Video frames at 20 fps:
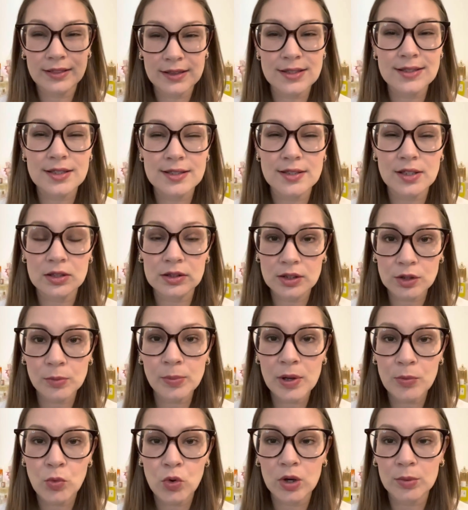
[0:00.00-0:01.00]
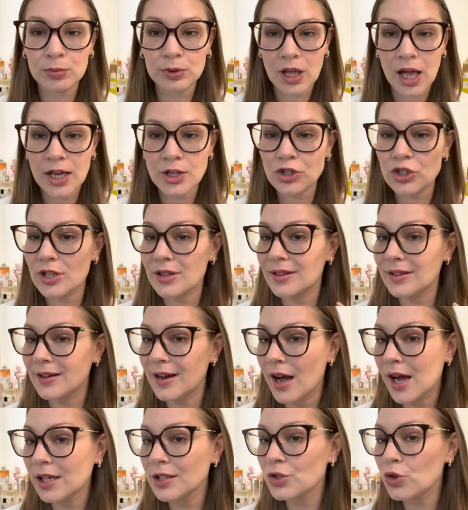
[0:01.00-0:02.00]
This is a little bit more blush. The
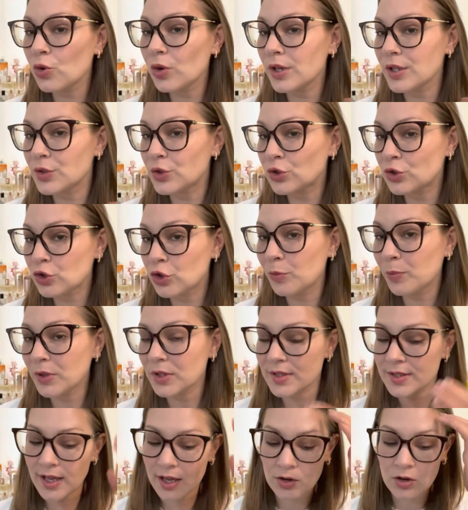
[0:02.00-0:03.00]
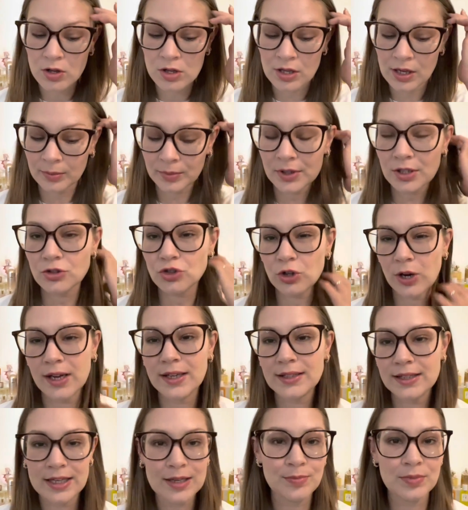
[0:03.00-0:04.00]
contour is super subtle. I'm gonna try
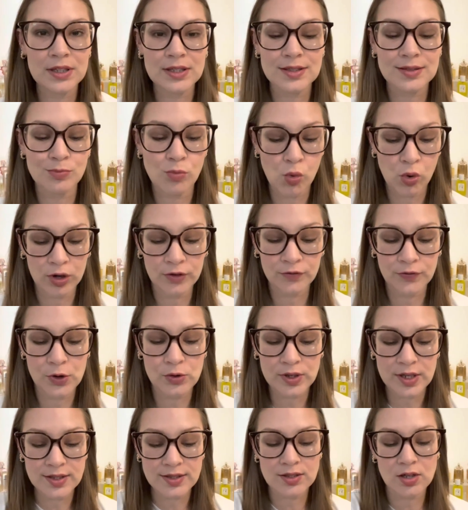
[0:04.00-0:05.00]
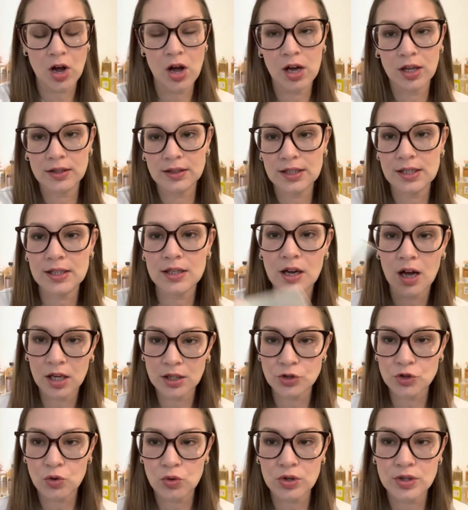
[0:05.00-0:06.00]
and keep this more focused on the
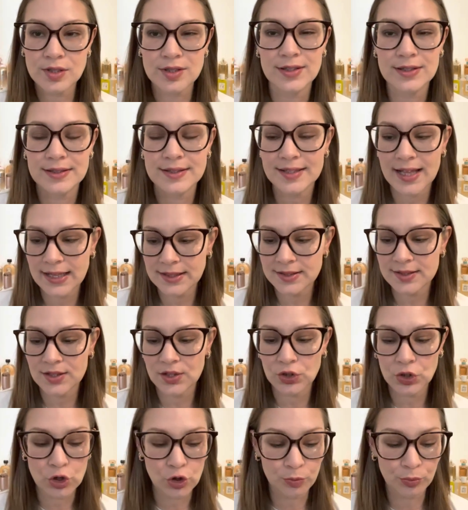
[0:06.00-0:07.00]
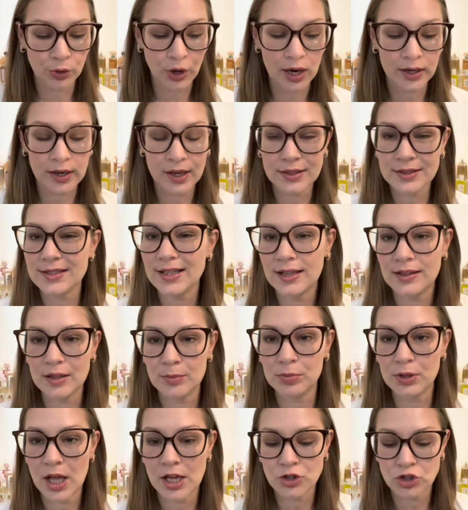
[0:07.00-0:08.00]
contour since that's the new product and the
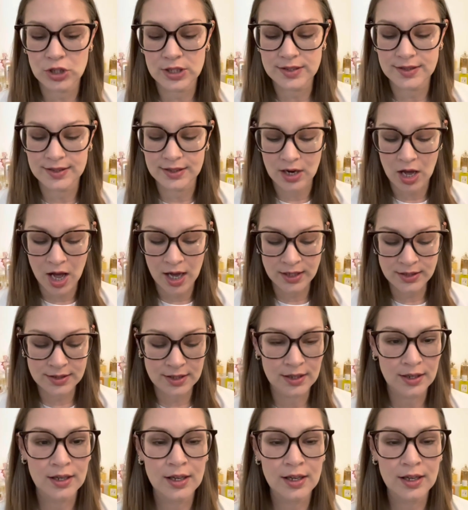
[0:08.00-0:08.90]
blush is not.